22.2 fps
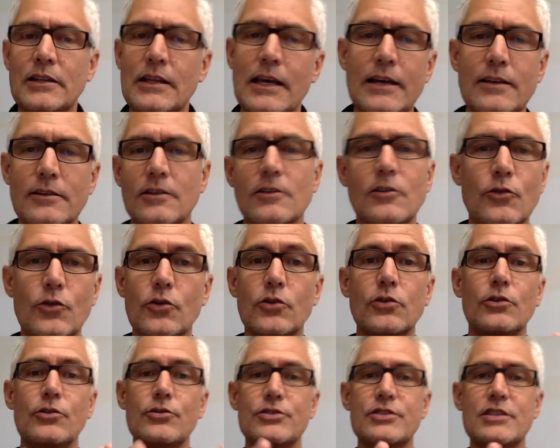like a little
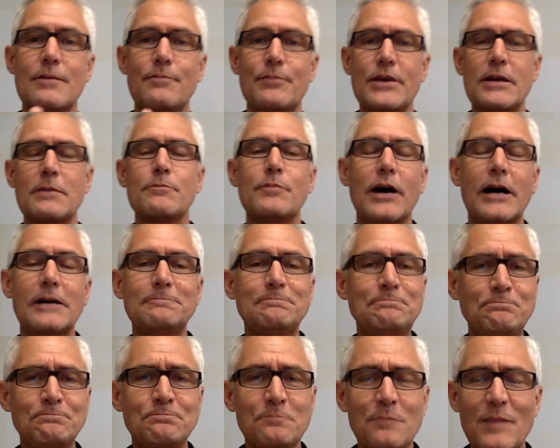girl or something.
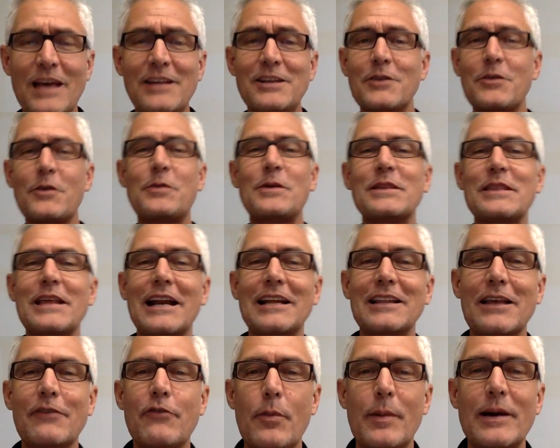But another thing that I
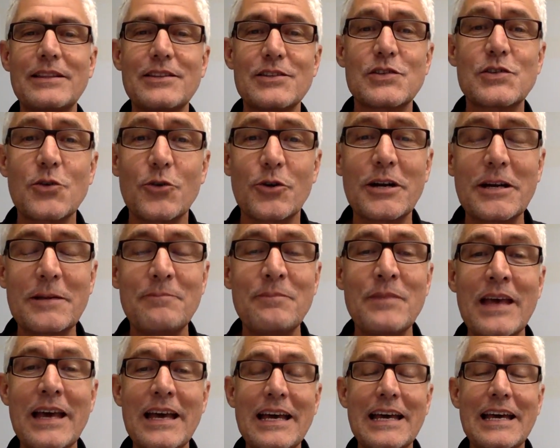love about the story,
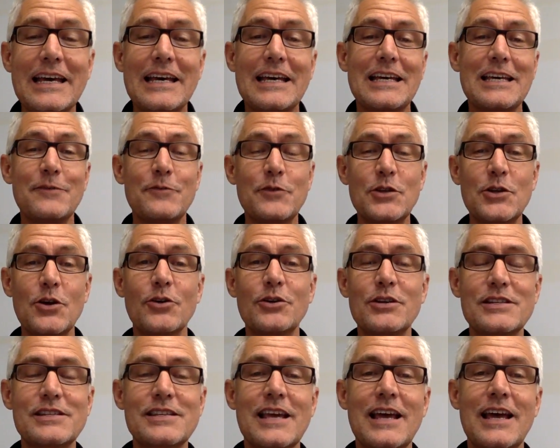if you
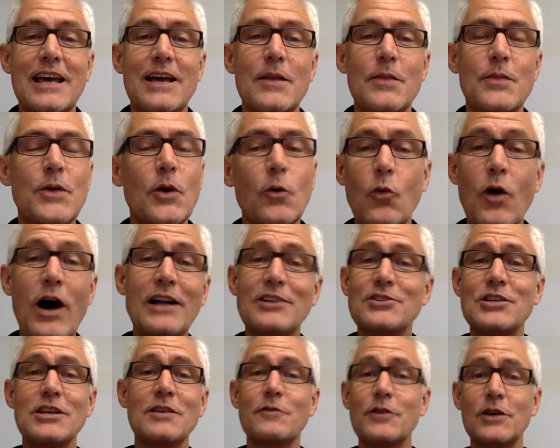notice, the
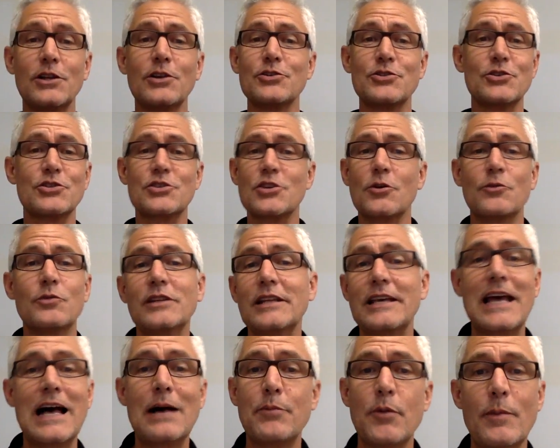watching villagers don't
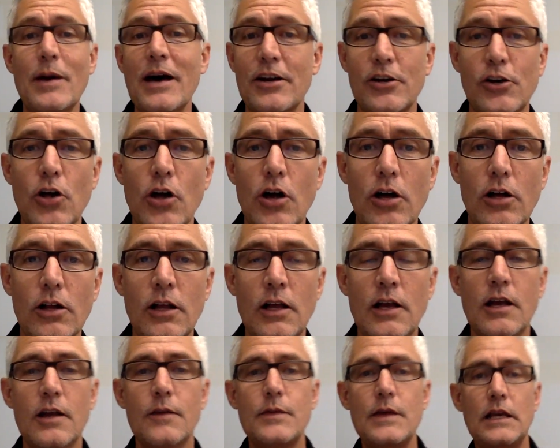really help him out at all.
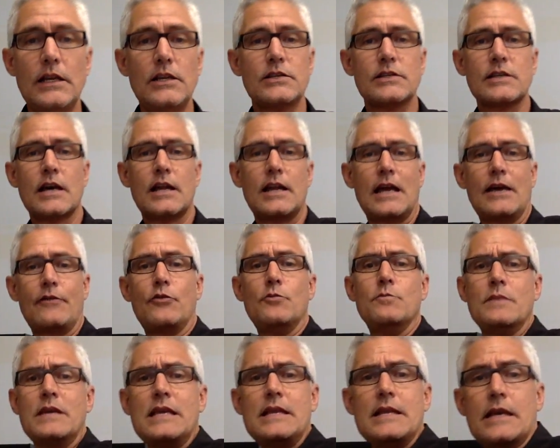They just kind of have a
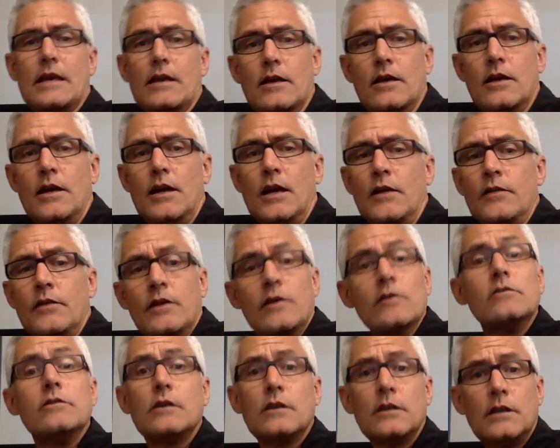meeting and they
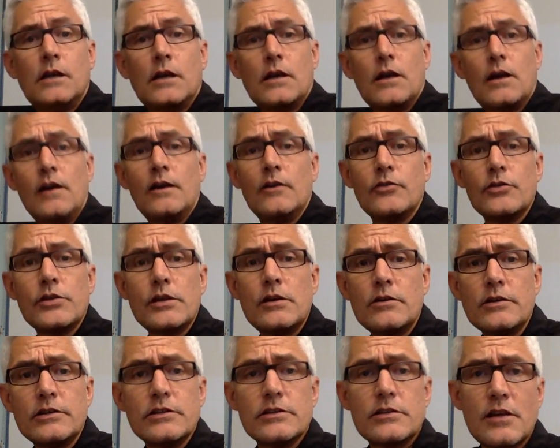go, look at that guy over
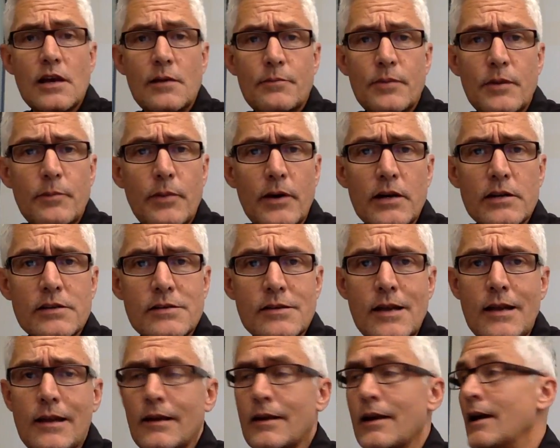there. He just got bit by a
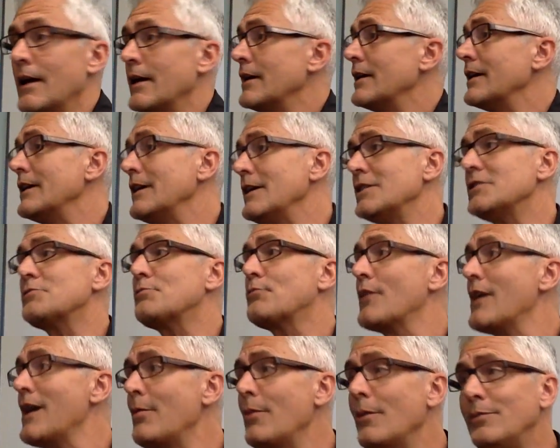snake. He's
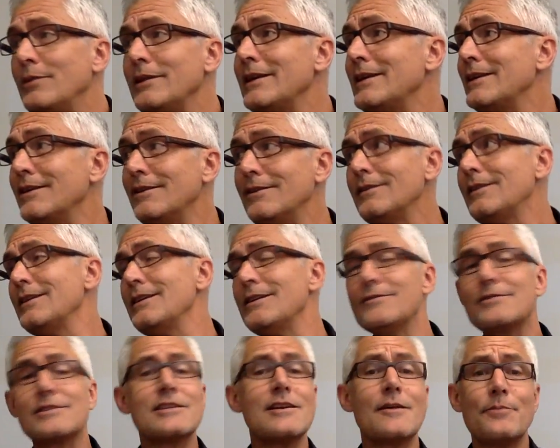probably guilty
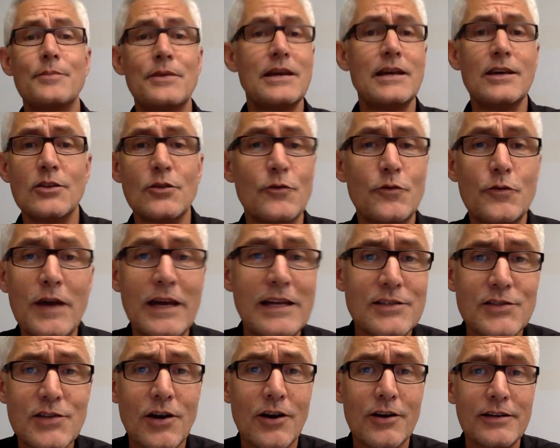of something and the
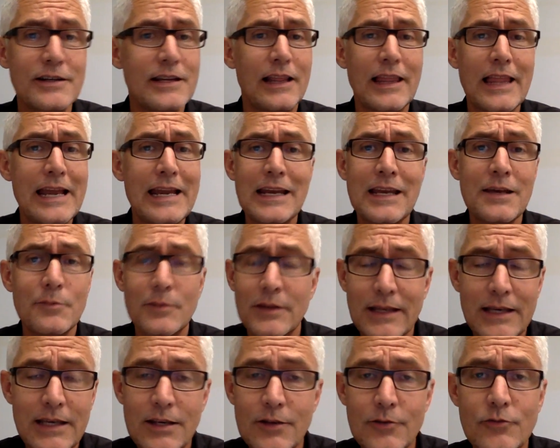fates aren't letting him
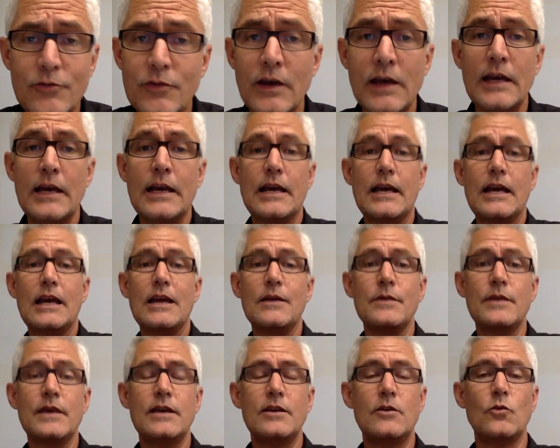live.
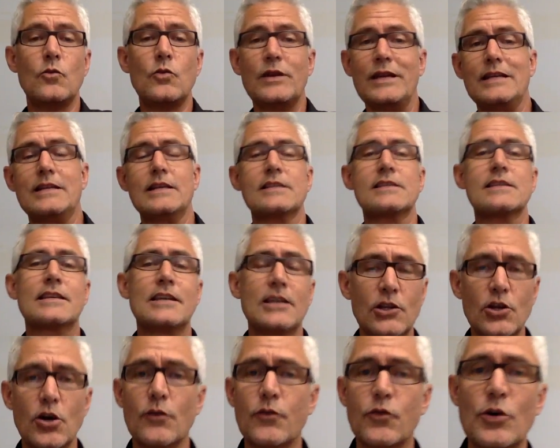And then when he doesn't
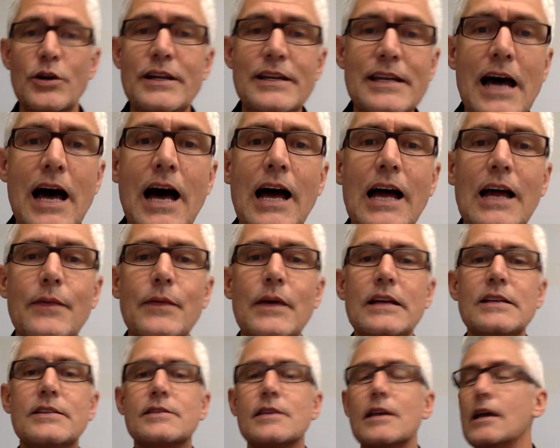keel over and die,
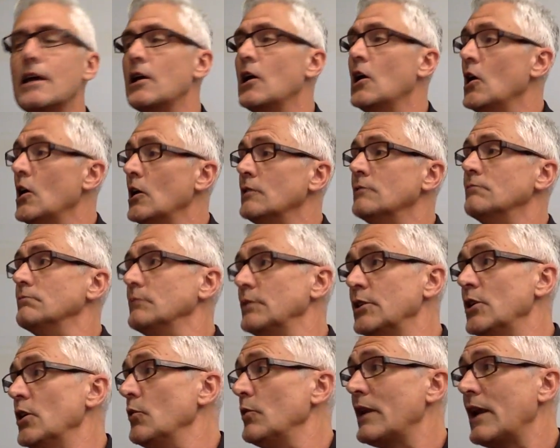they say,
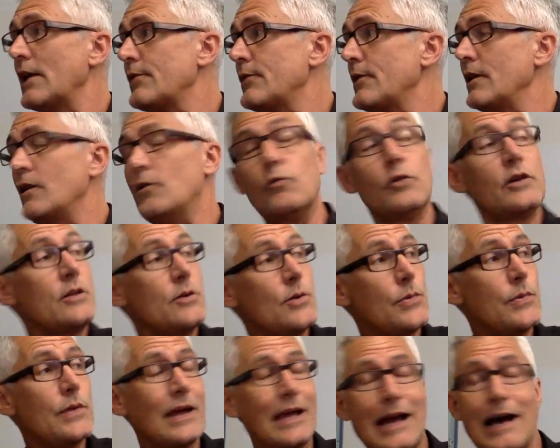you know what I think? What do you
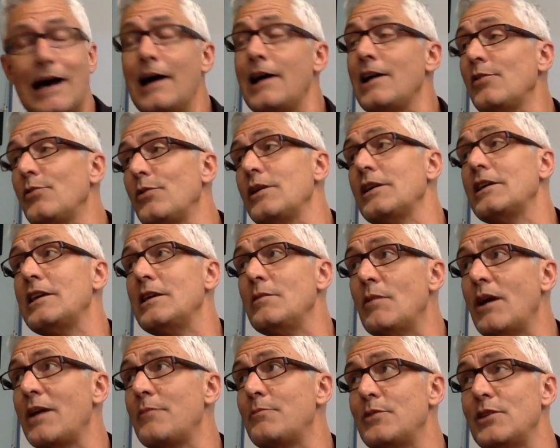think? I think he
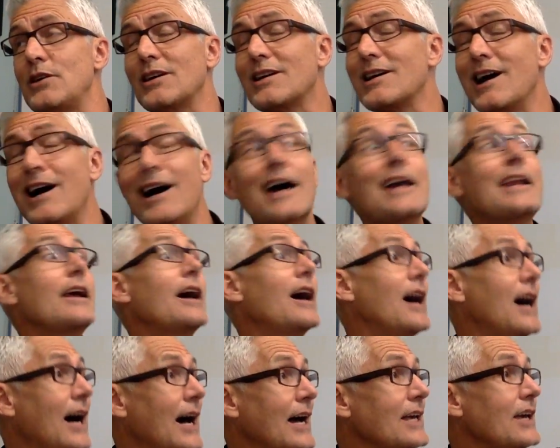might be a god.
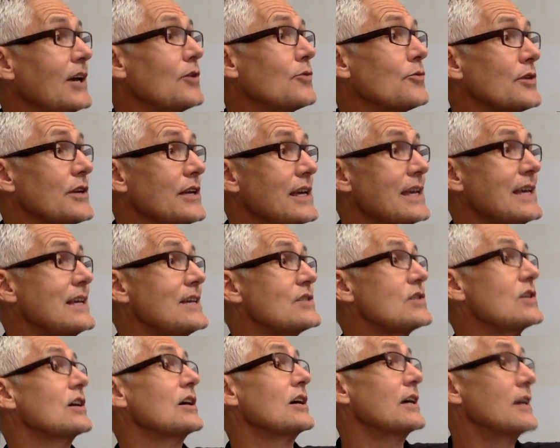I agree,
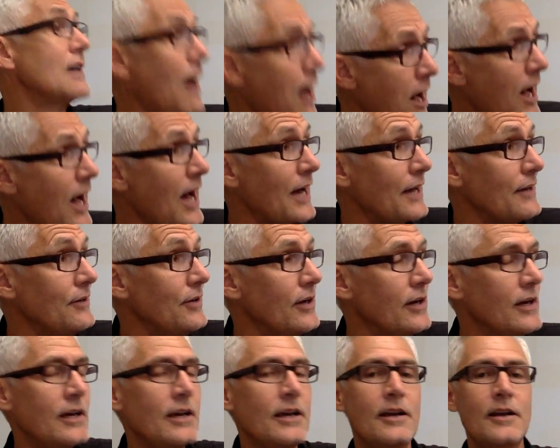he's a
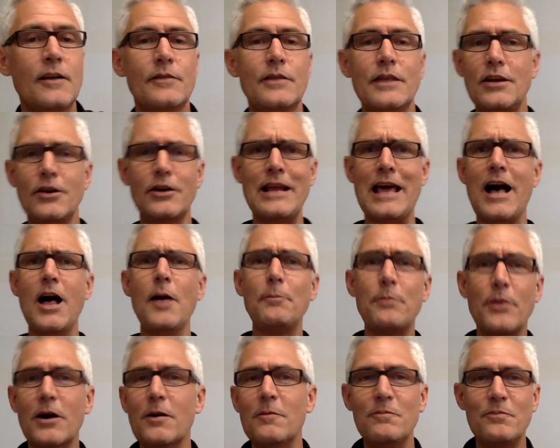god. They don't
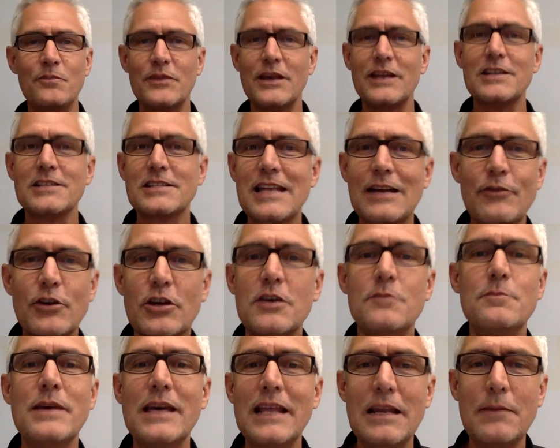help him. They just have a
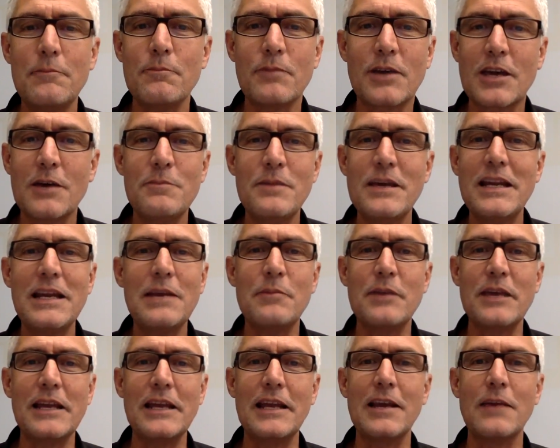committee
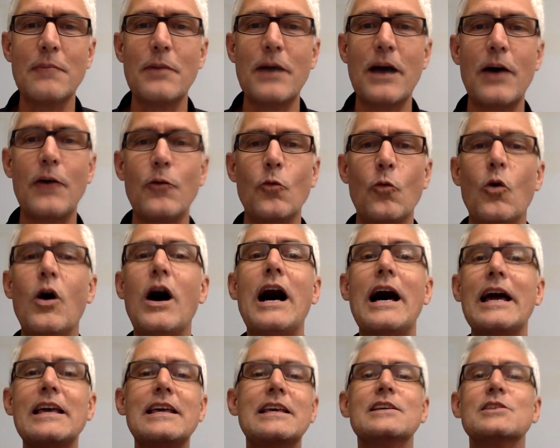meeting about
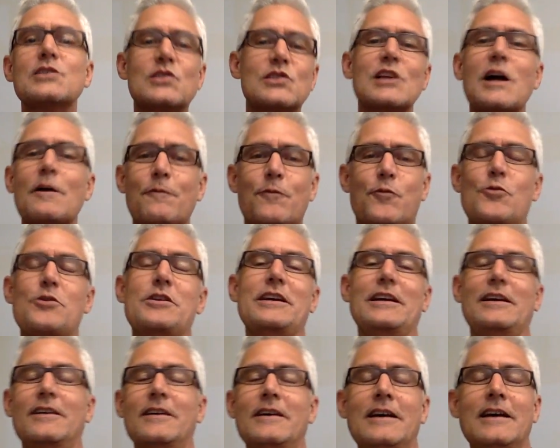why he's
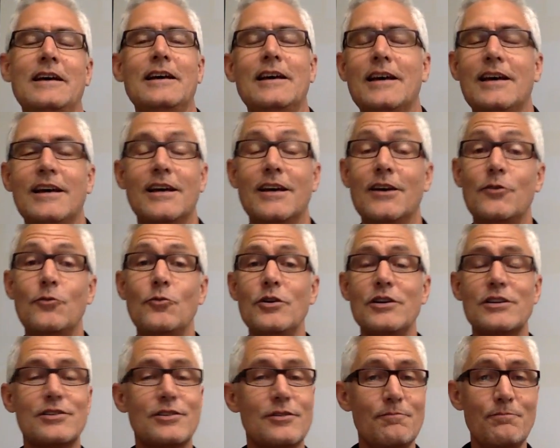suffering,
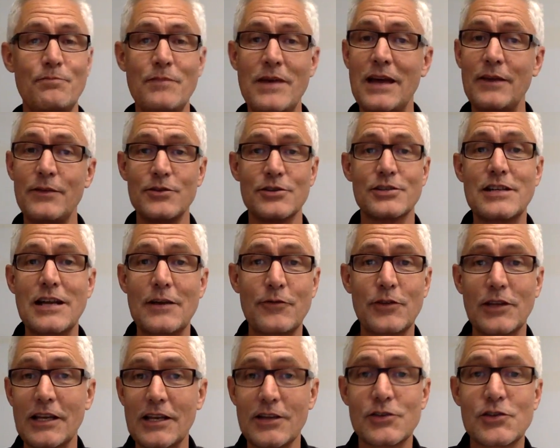which, man, there's
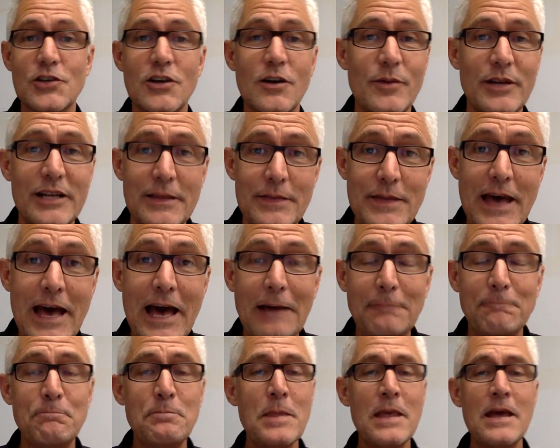definitely a sermon in
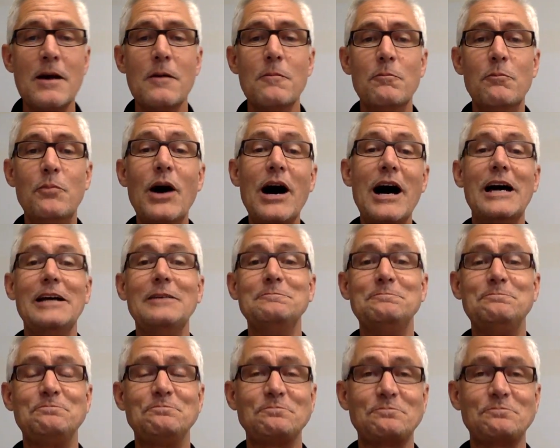that. But